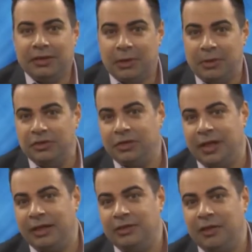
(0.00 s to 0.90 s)
The
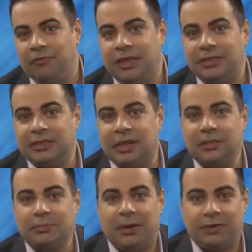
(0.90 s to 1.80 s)
Midianites lived in
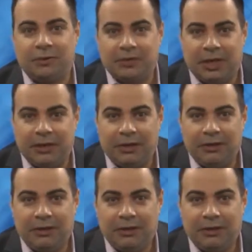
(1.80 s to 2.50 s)
southern part of Sinai.